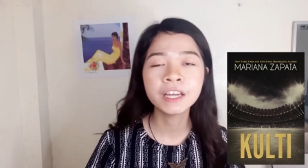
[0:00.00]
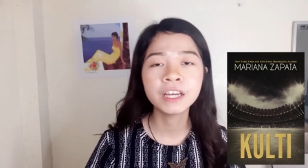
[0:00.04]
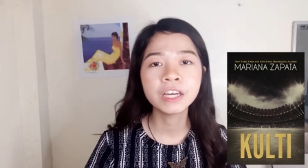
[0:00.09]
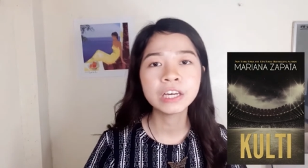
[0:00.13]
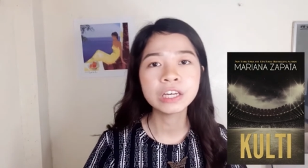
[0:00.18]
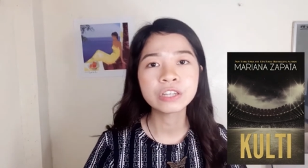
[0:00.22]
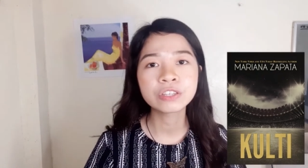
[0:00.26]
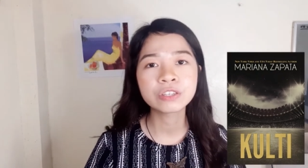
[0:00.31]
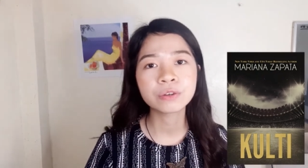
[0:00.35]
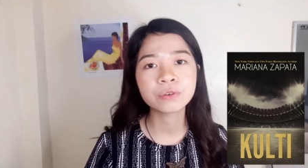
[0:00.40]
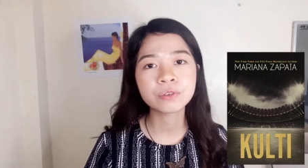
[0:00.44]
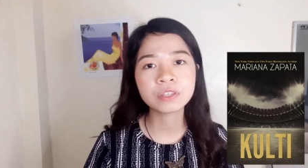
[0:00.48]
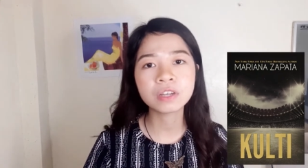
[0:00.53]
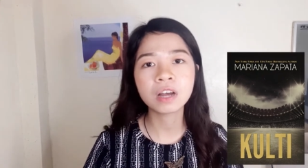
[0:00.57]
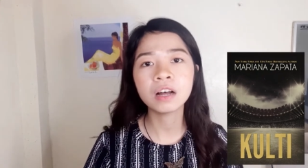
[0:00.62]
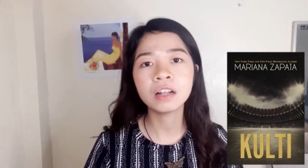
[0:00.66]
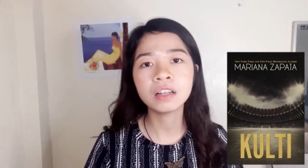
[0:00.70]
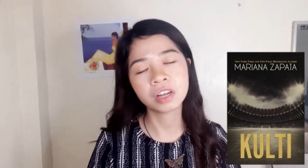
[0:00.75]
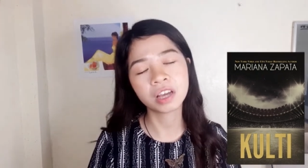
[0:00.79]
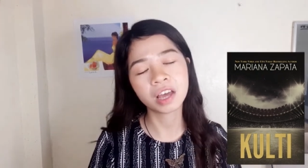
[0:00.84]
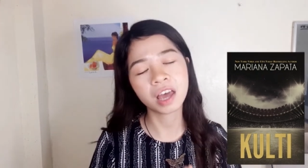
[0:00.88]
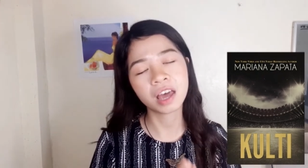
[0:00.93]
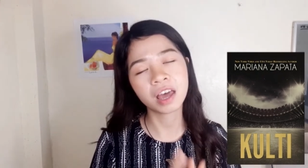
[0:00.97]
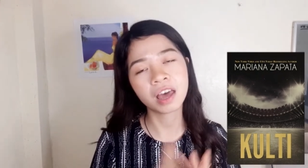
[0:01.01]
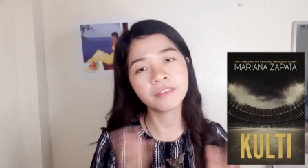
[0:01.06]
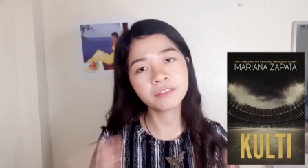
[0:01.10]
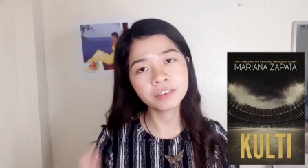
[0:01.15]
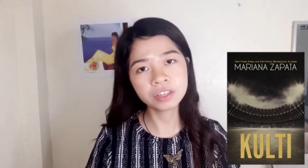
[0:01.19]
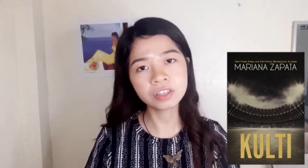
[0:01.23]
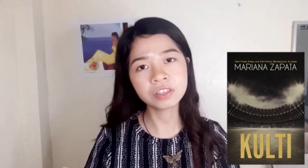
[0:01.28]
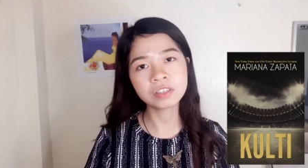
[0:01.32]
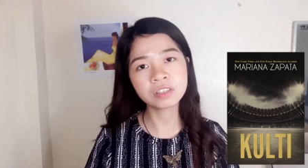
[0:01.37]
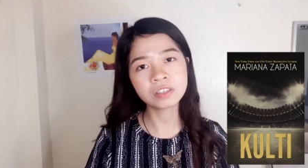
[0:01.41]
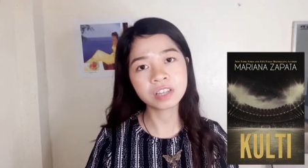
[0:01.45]
So Sol,
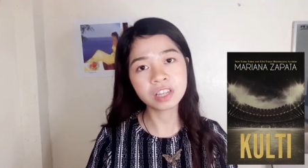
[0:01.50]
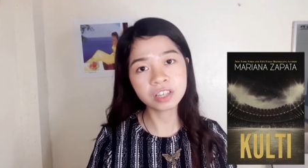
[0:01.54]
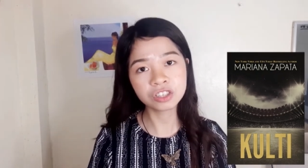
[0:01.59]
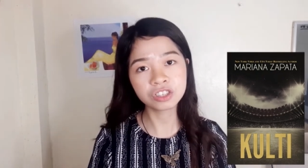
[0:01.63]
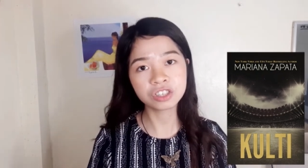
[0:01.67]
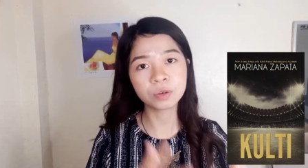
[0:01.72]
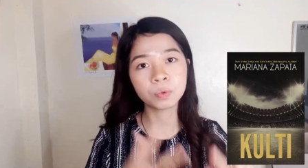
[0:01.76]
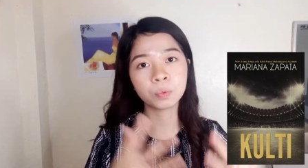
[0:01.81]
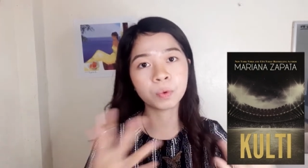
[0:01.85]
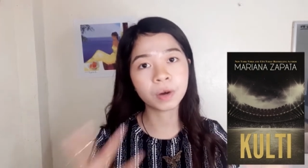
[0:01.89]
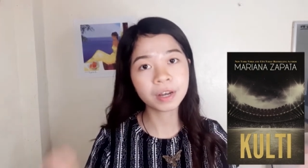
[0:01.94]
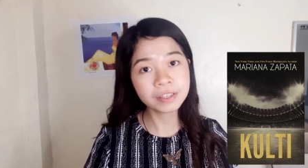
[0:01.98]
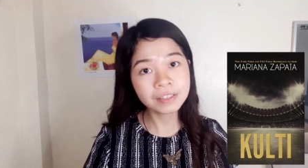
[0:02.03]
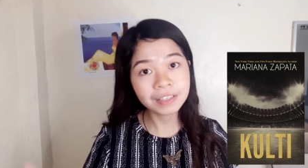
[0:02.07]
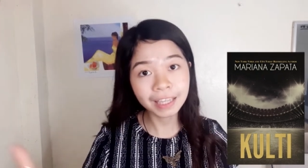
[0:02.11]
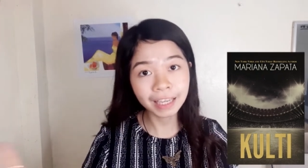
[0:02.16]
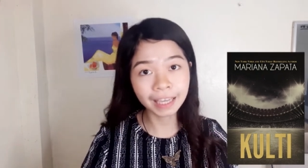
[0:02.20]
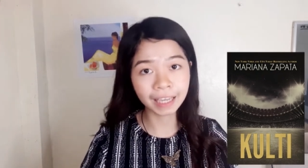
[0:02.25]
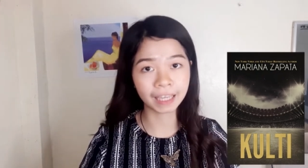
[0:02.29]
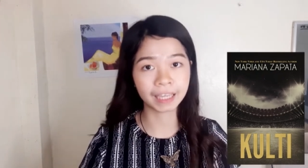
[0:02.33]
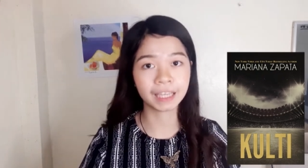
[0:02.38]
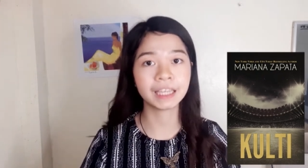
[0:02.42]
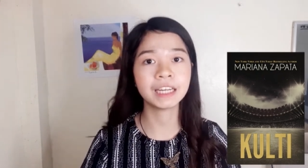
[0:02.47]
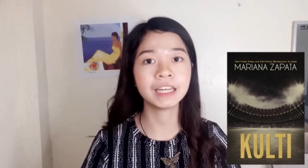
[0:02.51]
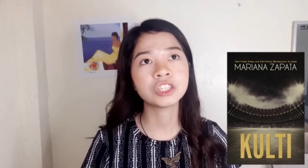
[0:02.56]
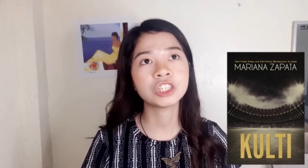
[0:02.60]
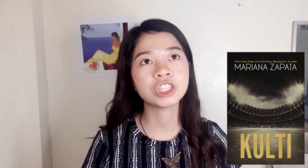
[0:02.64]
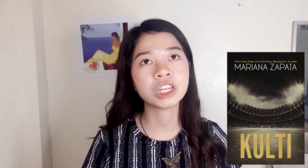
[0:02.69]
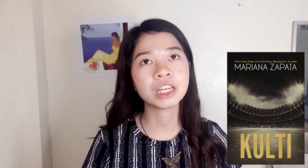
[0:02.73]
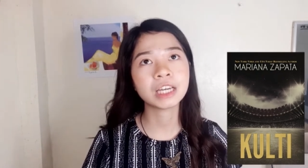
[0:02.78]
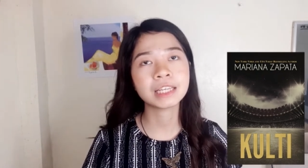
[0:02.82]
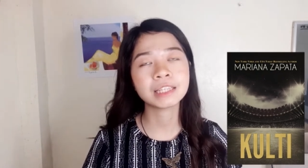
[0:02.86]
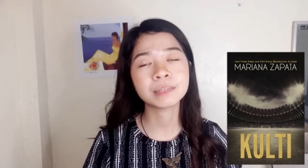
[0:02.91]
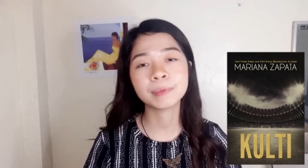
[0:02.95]
ever since she was a kid,
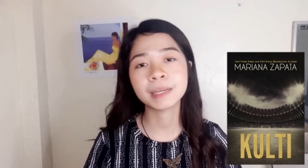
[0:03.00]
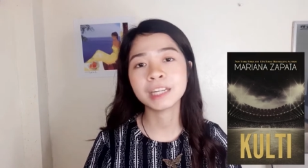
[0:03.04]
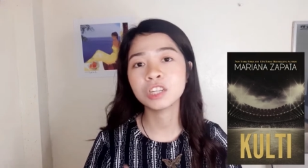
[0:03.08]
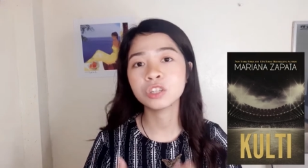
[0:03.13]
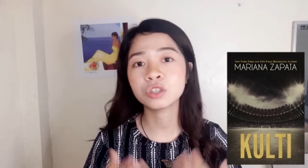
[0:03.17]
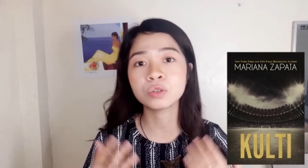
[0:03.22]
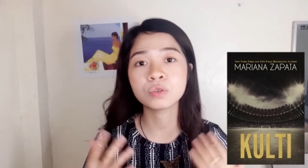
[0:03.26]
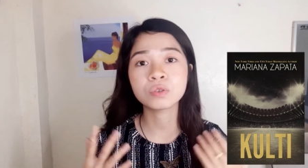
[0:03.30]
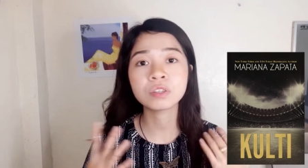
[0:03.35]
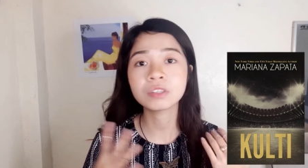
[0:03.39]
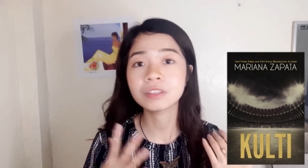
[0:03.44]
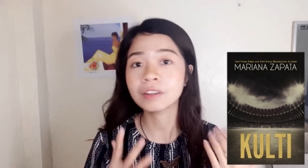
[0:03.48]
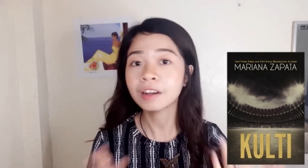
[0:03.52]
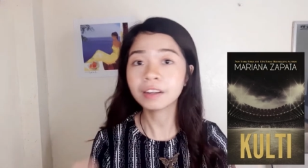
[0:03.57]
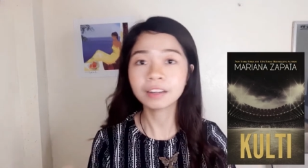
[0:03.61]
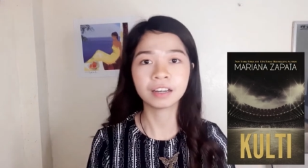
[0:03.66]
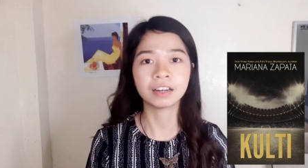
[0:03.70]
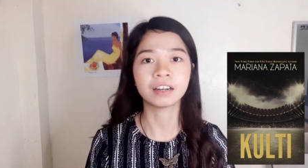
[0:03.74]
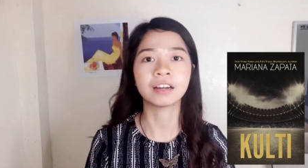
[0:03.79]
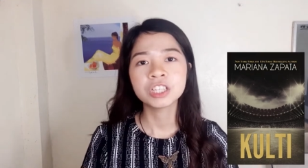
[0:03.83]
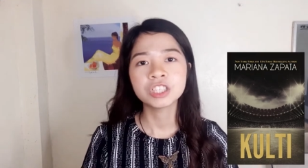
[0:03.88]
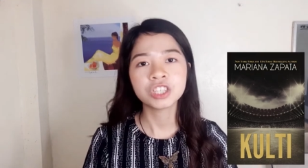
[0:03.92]
she has been into soccer.